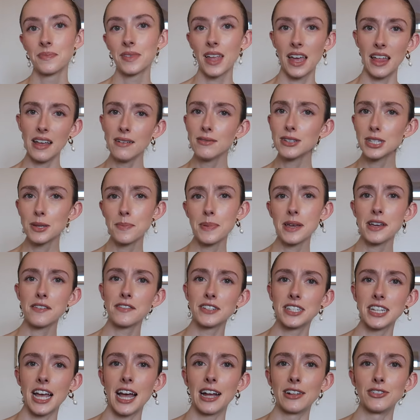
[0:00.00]
That was a bit of
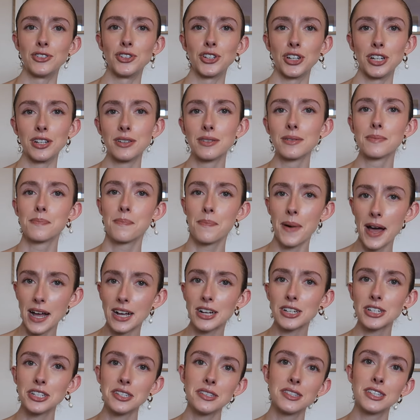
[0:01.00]
a tangent.
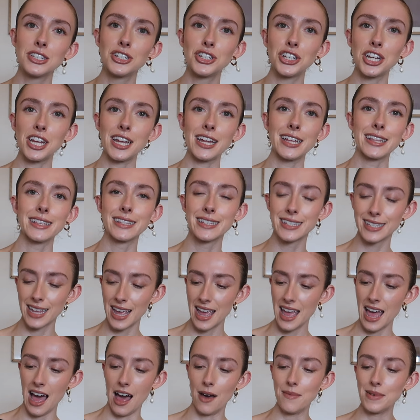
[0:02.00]
Back to the jeans.
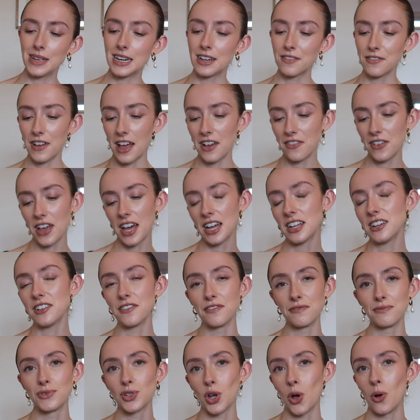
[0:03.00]
I mean, I've kind
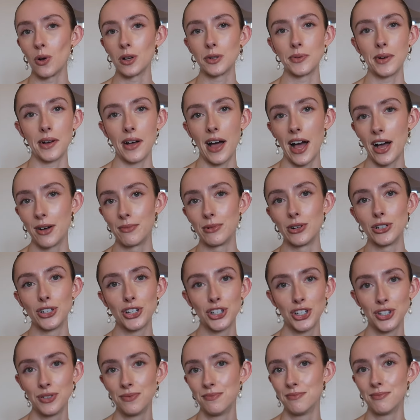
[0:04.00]
of talked about how
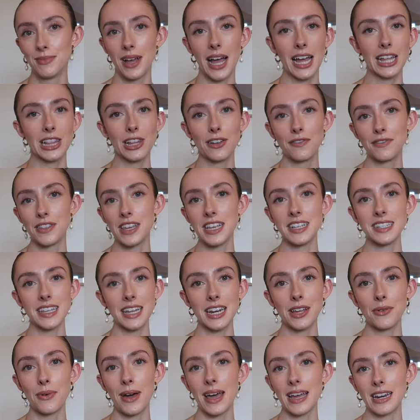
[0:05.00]
much I love these
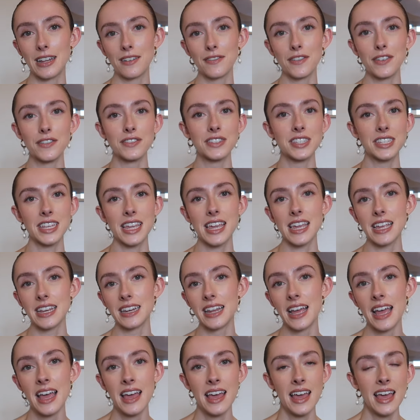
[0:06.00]
anyway, and if you've
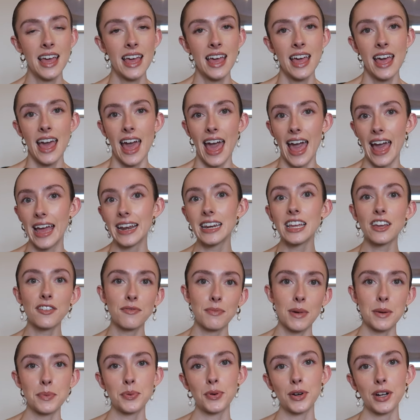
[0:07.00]
seen any of
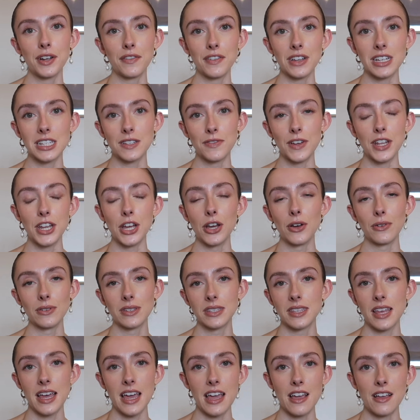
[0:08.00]
my previous
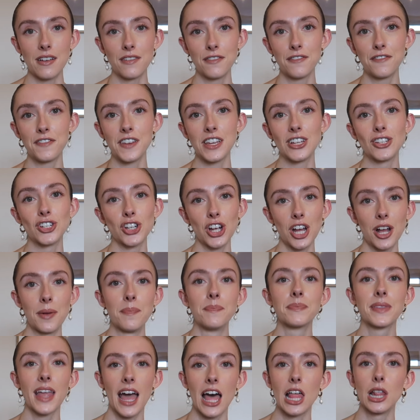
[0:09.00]
videos, they feature
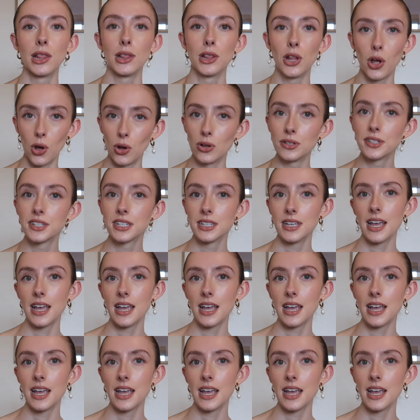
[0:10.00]
a lot